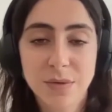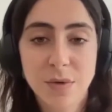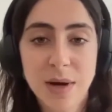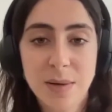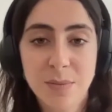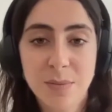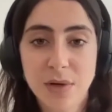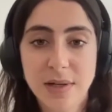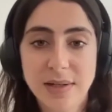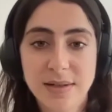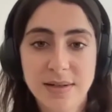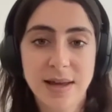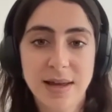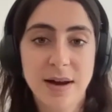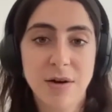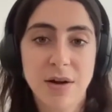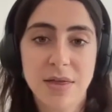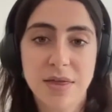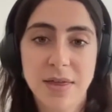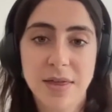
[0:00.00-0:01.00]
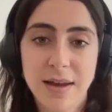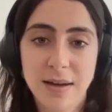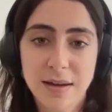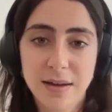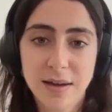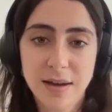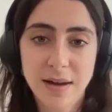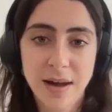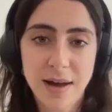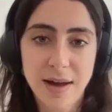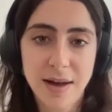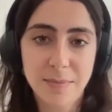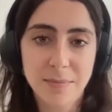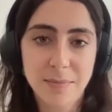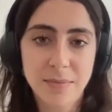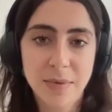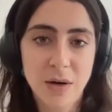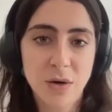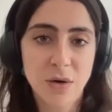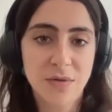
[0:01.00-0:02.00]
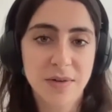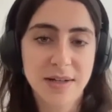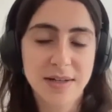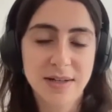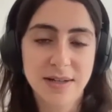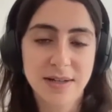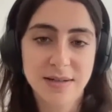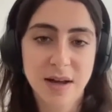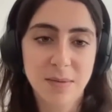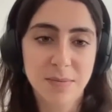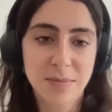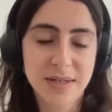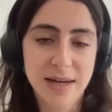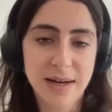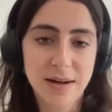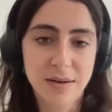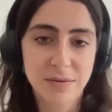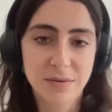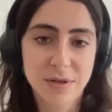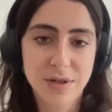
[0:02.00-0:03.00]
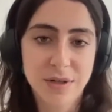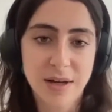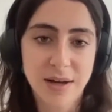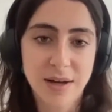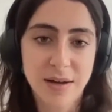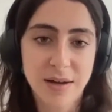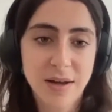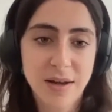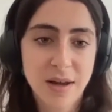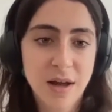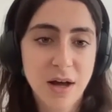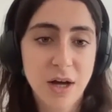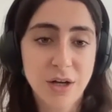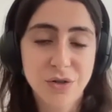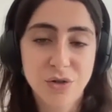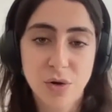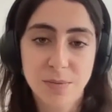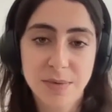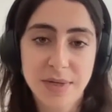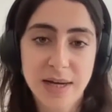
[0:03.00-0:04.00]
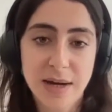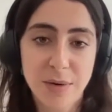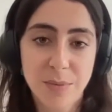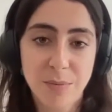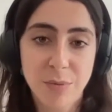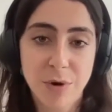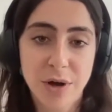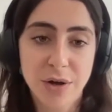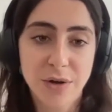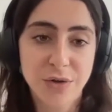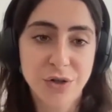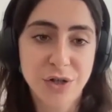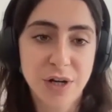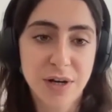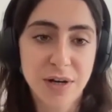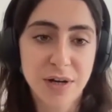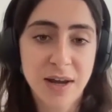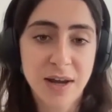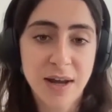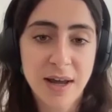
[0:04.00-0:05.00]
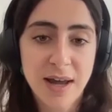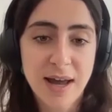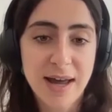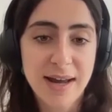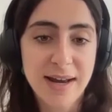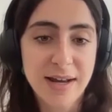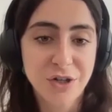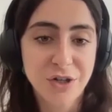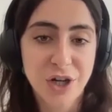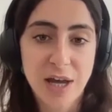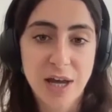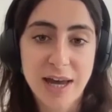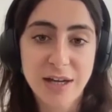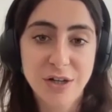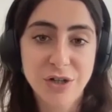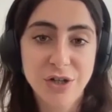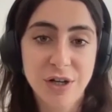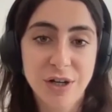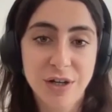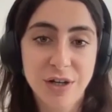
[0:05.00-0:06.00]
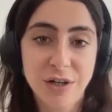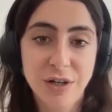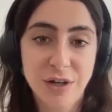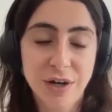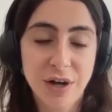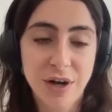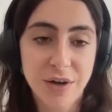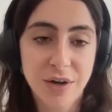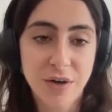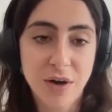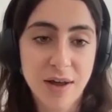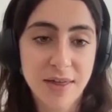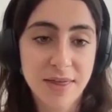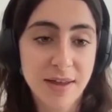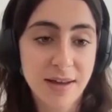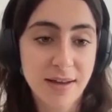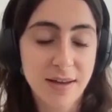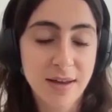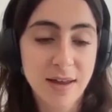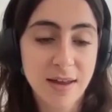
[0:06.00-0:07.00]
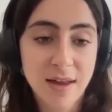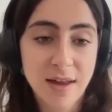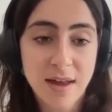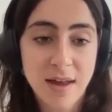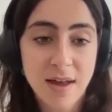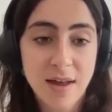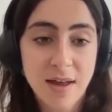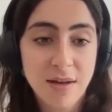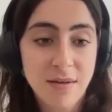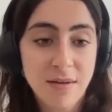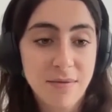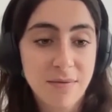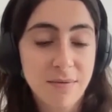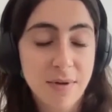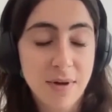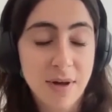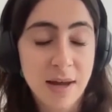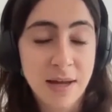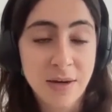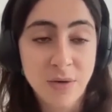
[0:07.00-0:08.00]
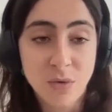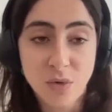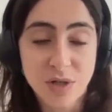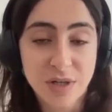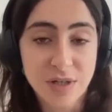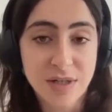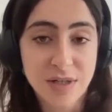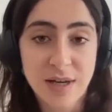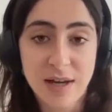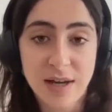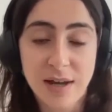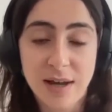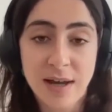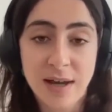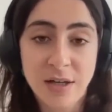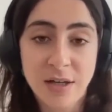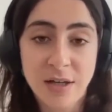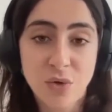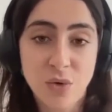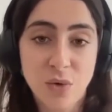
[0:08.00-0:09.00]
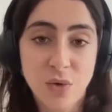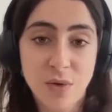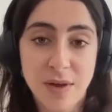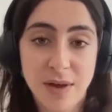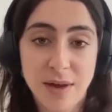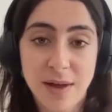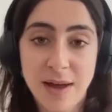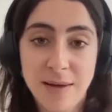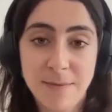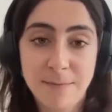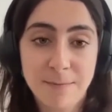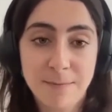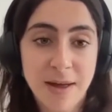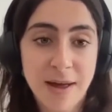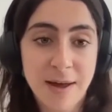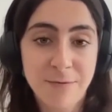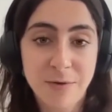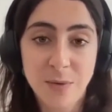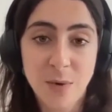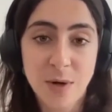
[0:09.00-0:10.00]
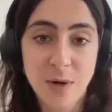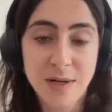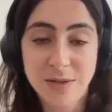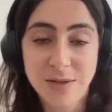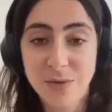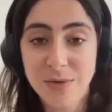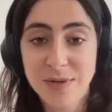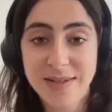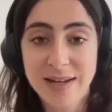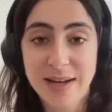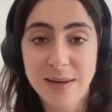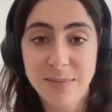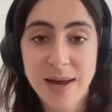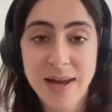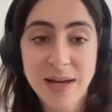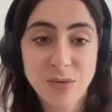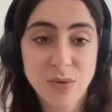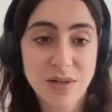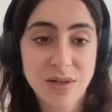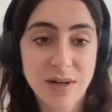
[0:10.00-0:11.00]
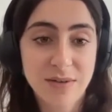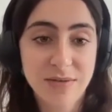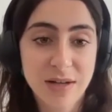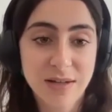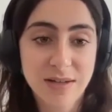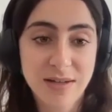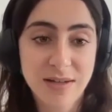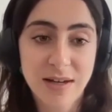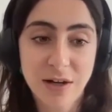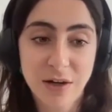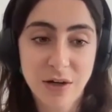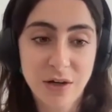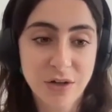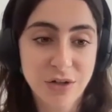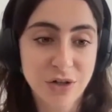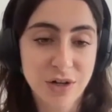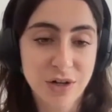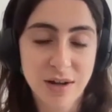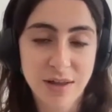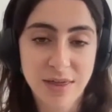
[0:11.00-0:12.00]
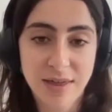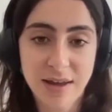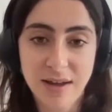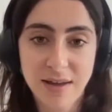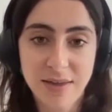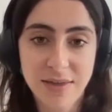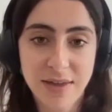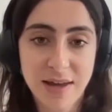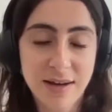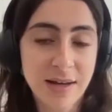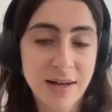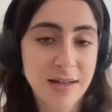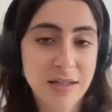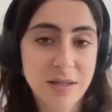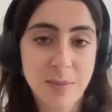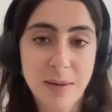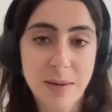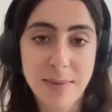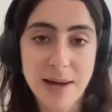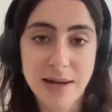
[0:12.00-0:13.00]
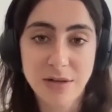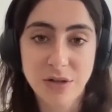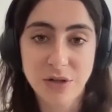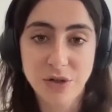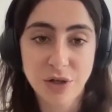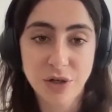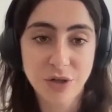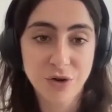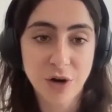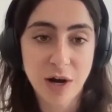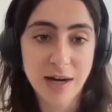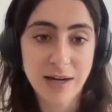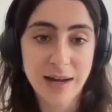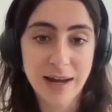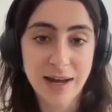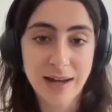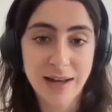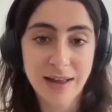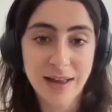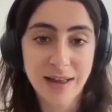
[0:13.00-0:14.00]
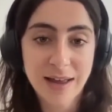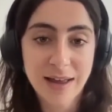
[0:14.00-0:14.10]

great points there. I think a lot of it does come down to a top-down approach and education. I think in order to ensure that everyone is on the same page with diversity and inclusion, I think there needs to be mandatory training.